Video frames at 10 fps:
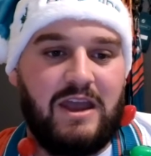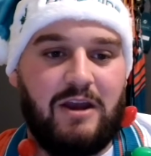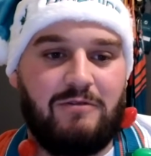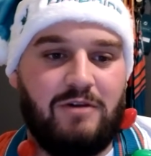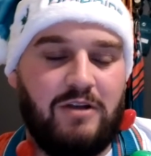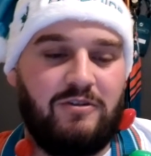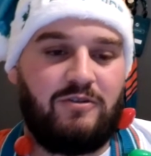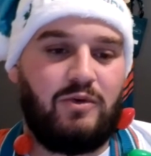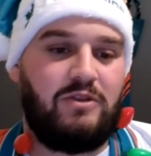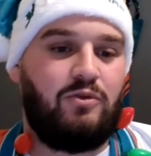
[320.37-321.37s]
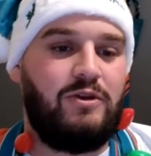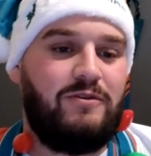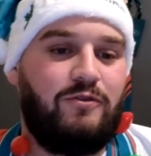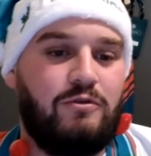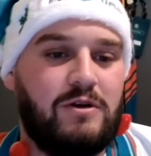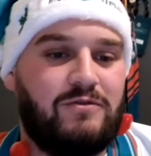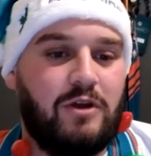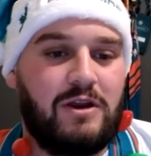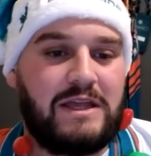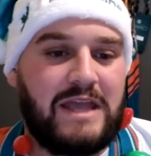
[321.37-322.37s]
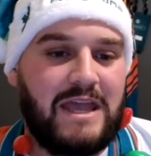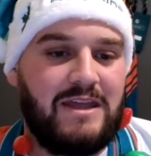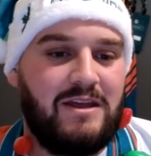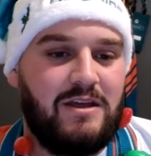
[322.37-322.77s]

Aaron Rodgers went 24 of 38,